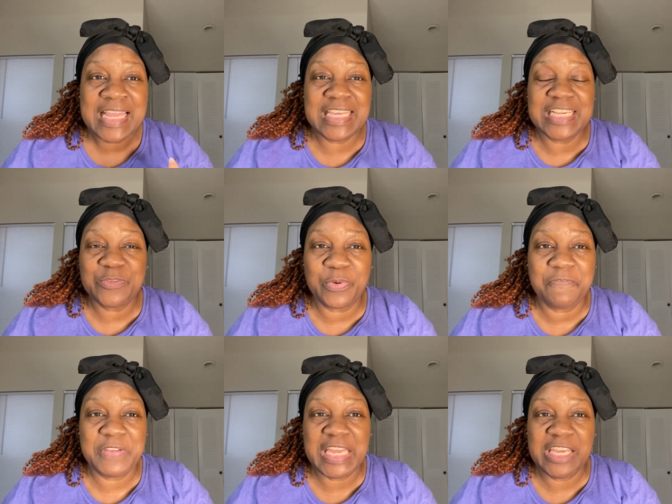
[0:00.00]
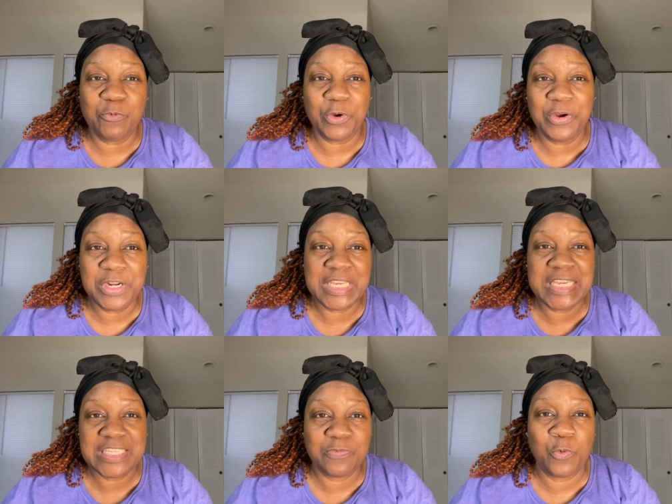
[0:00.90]
this prophetic word
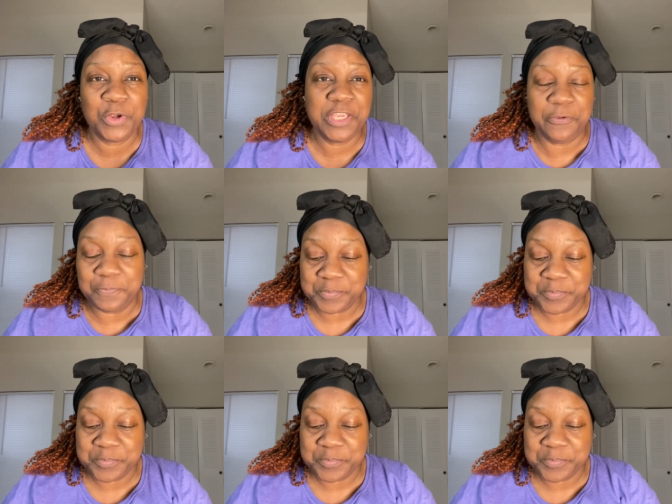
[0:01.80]
is for you.